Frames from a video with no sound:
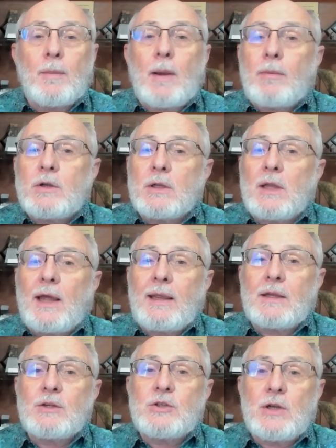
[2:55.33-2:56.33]
Remember to
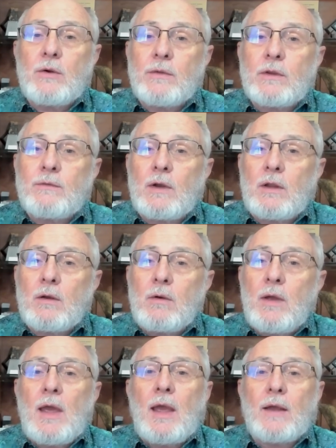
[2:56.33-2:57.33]
like and share this video
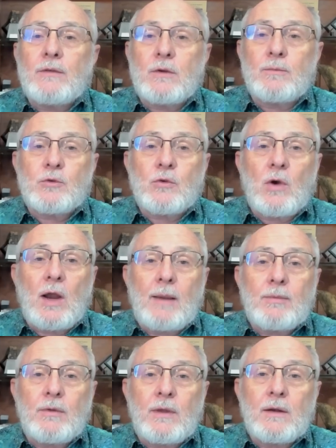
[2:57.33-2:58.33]
and
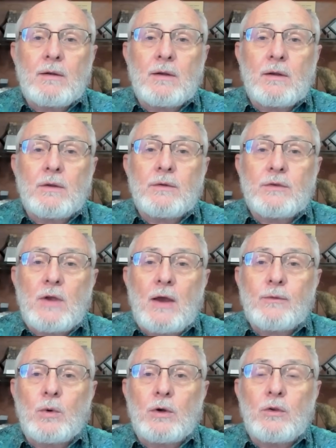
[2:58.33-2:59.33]
subscribe to the Intel
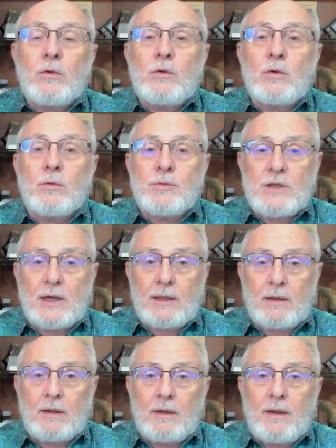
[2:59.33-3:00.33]
Software YouTube
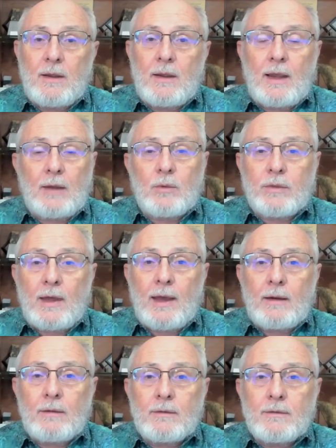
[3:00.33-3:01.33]
channel. And with
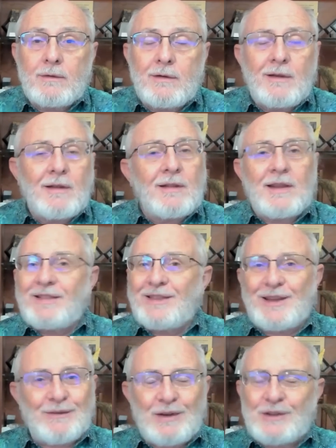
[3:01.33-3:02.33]
that, let
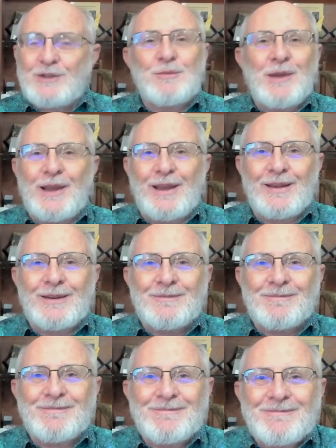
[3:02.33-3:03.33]
the adventure begin.
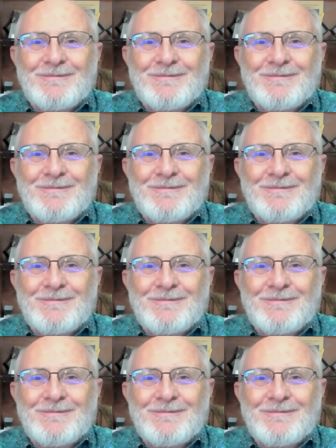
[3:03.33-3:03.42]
